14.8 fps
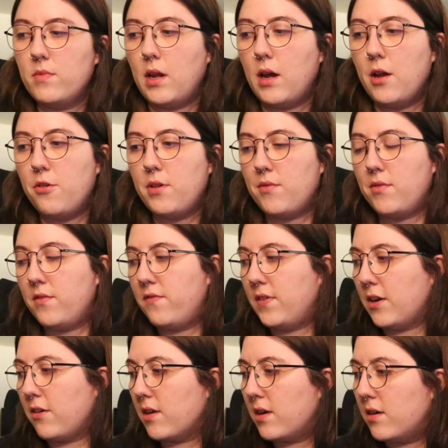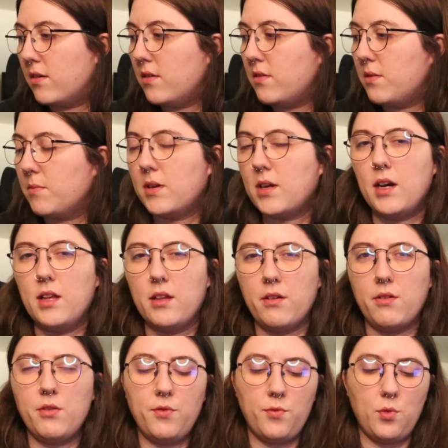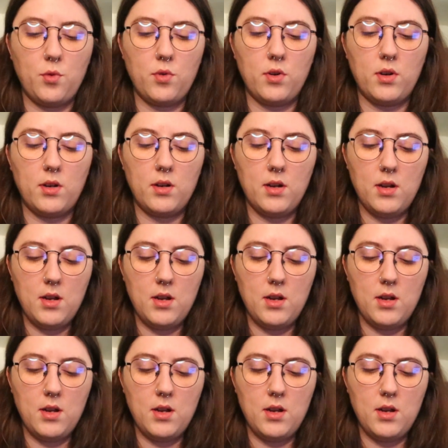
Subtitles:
Now I just have to figure out some colors for